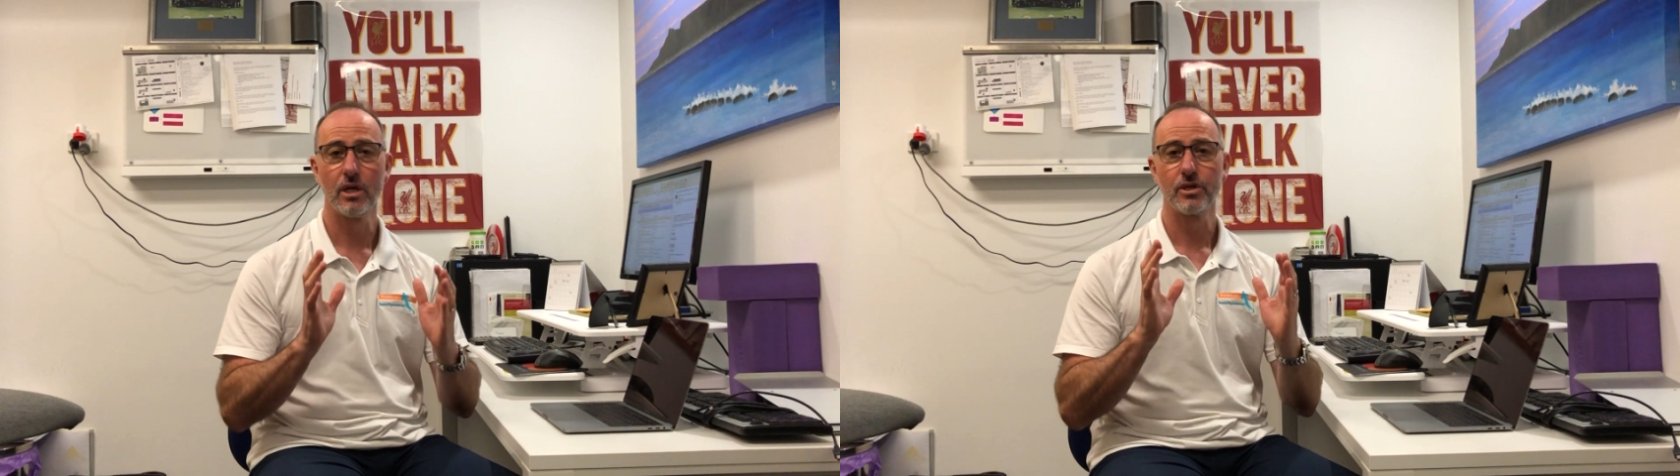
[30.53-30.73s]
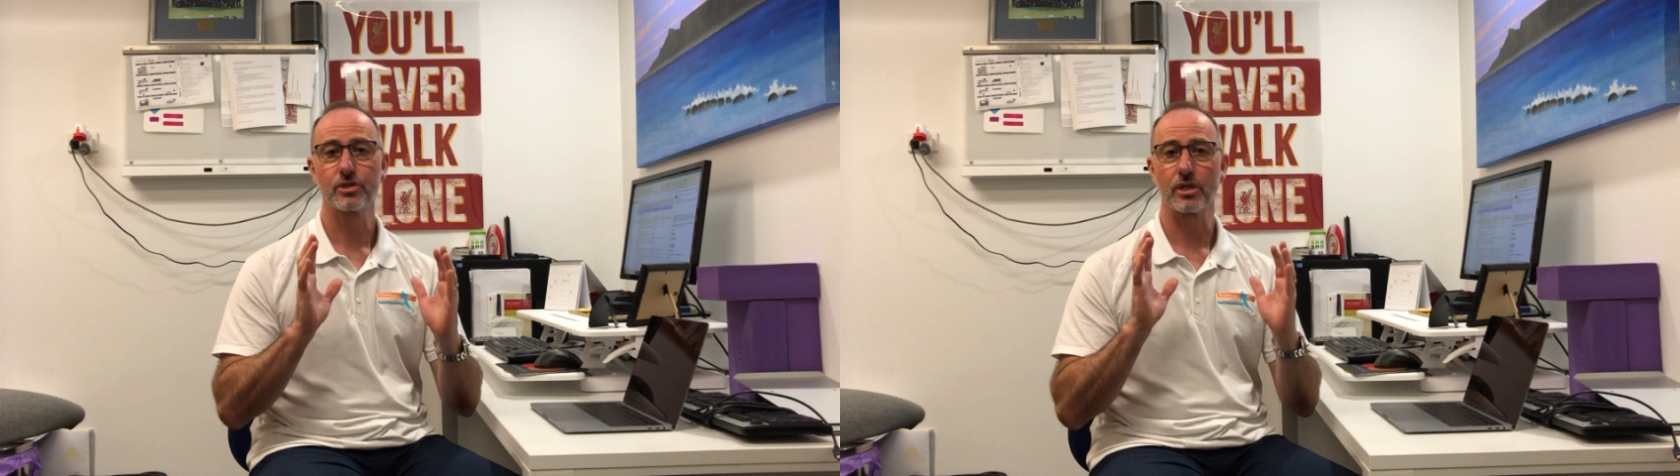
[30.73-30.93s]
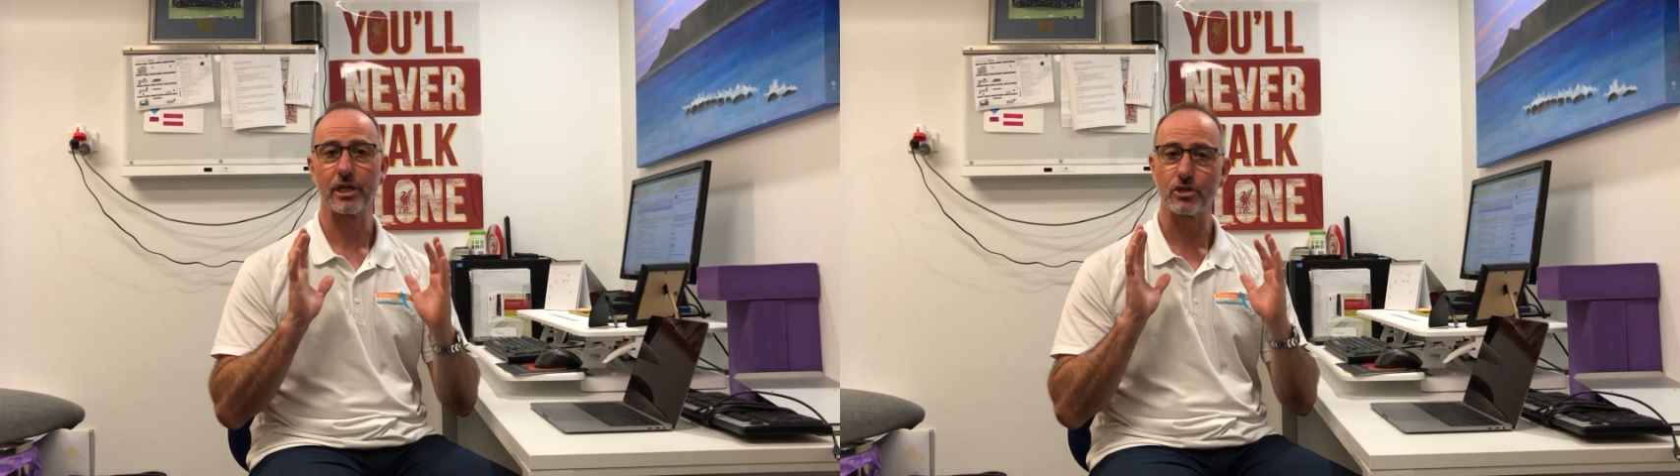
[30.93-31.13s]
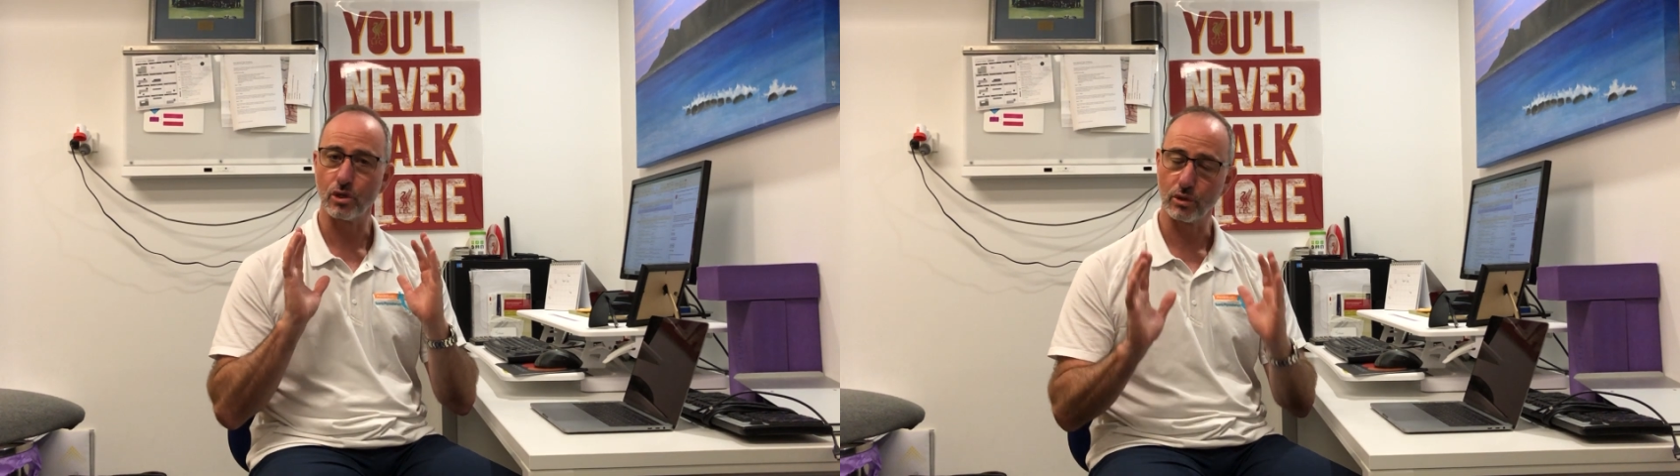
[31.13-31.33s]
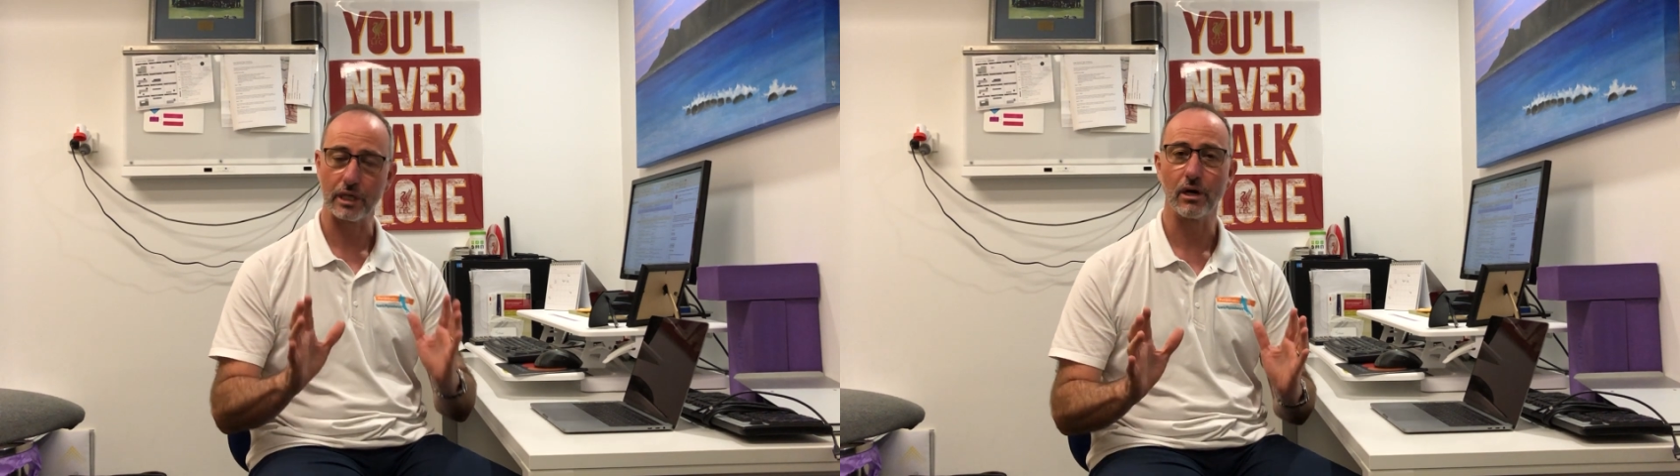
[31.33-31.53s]
so that
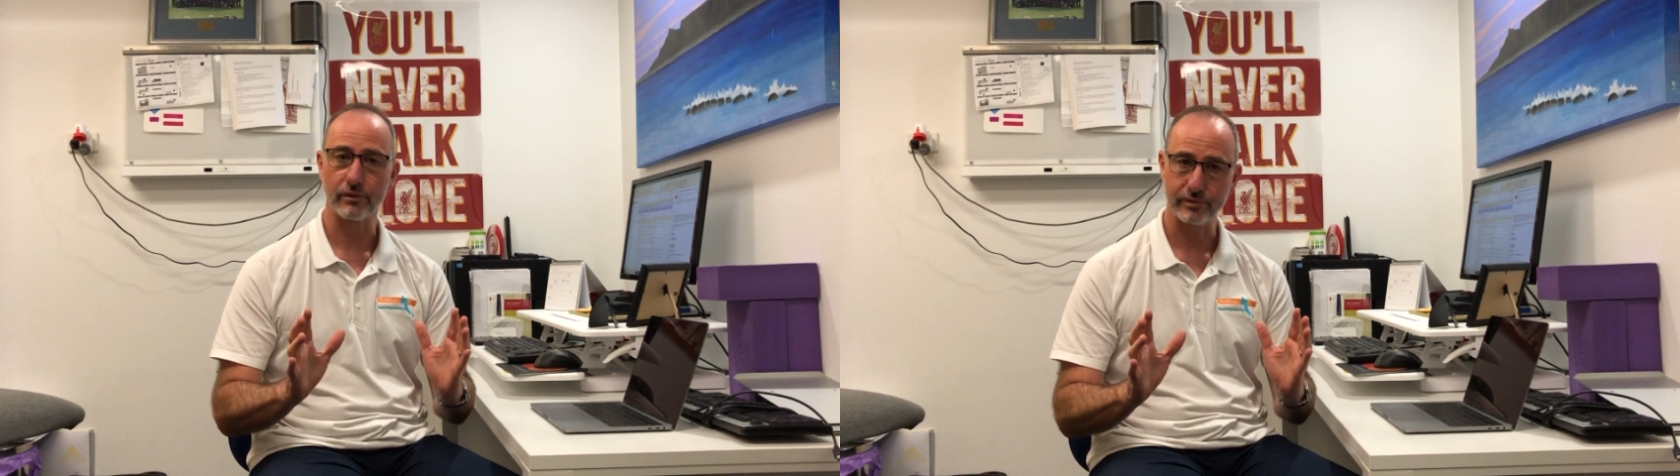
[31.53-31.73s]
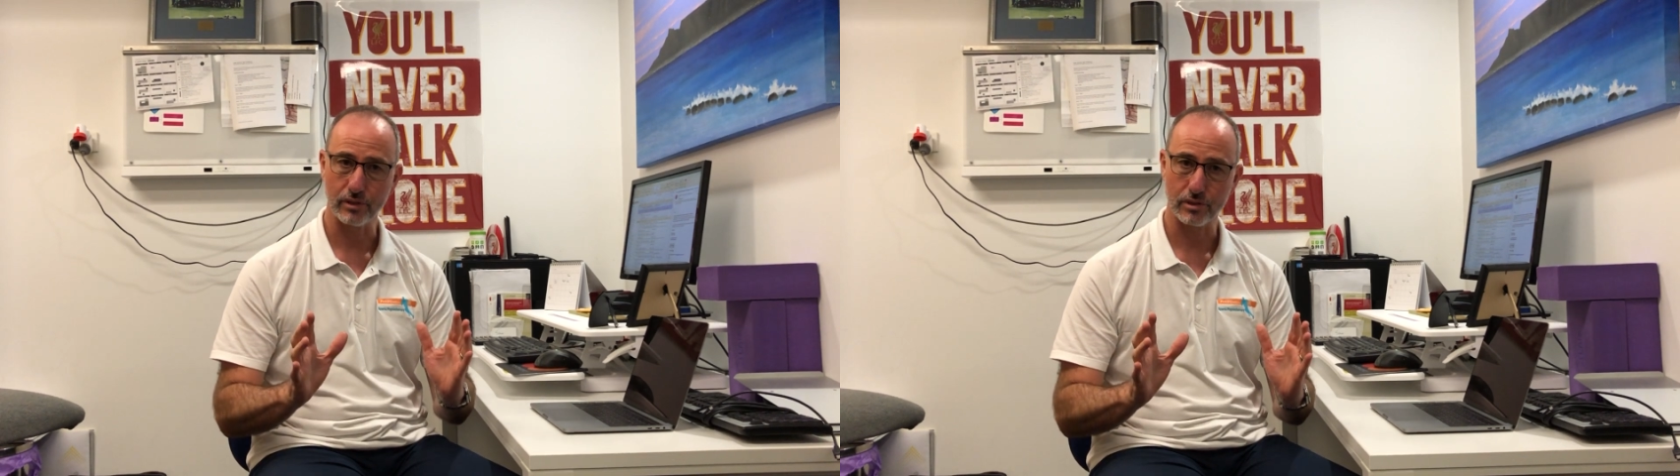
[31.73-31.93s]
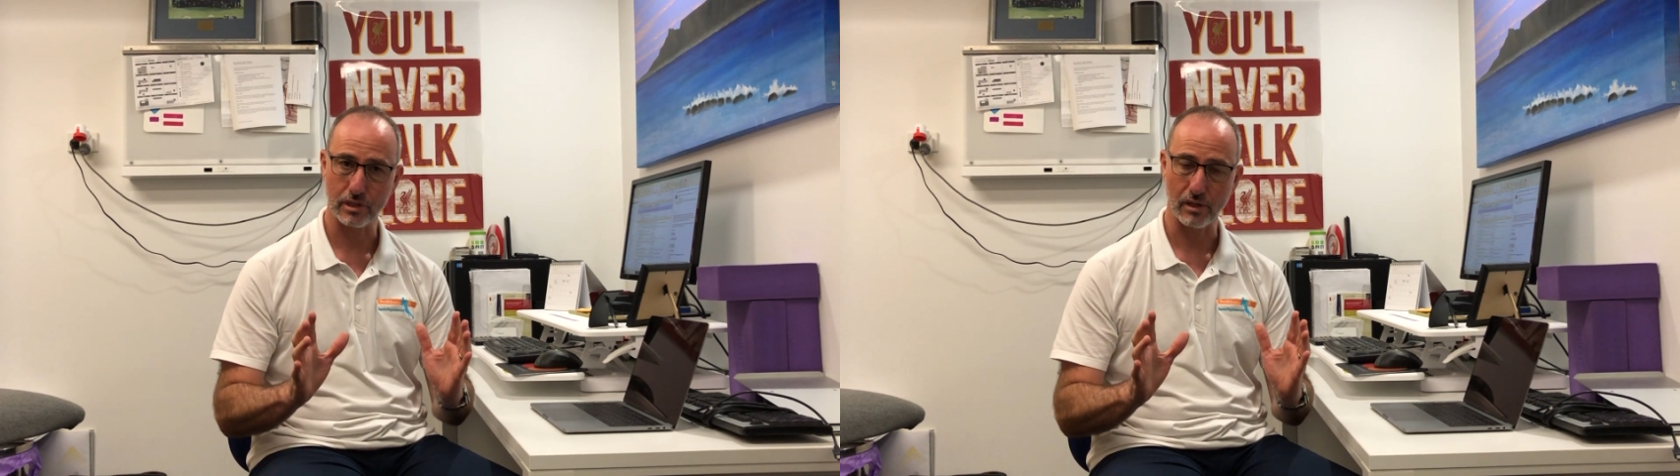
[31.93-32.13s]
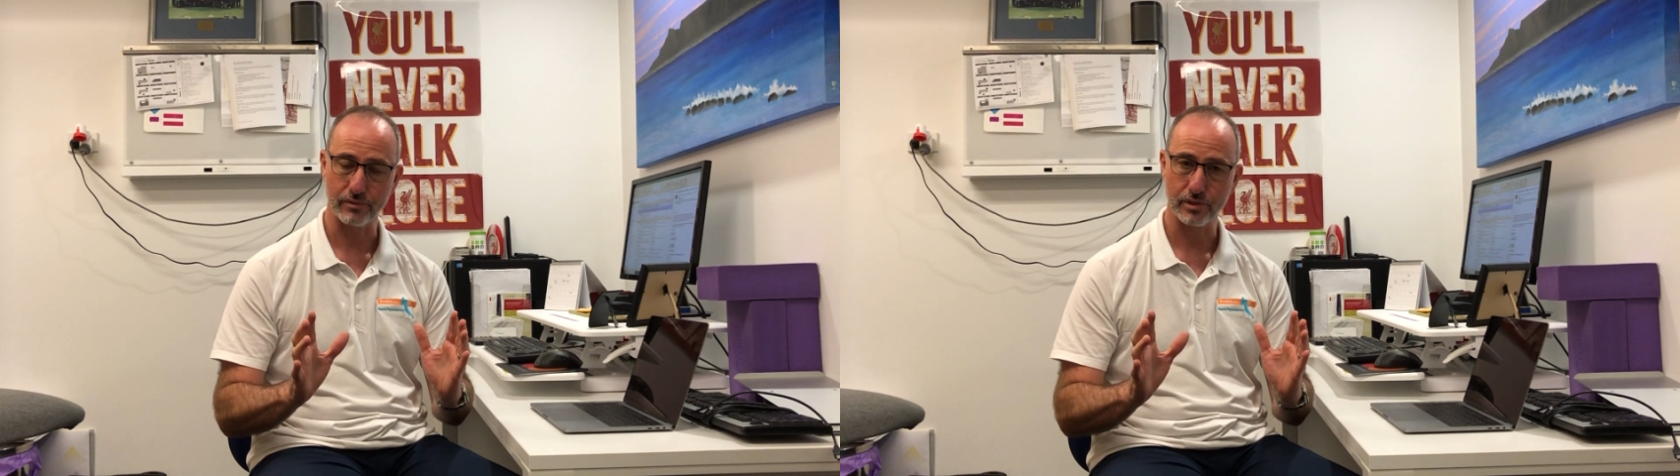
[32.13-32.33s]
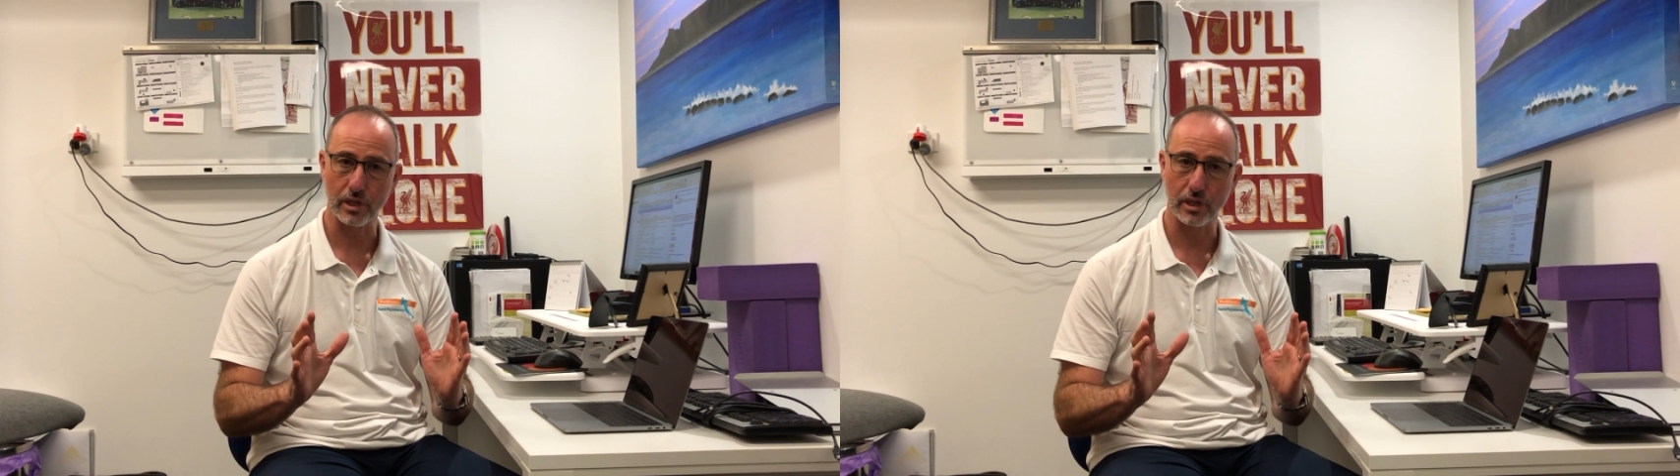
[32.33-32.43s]
you're looking after yourselves.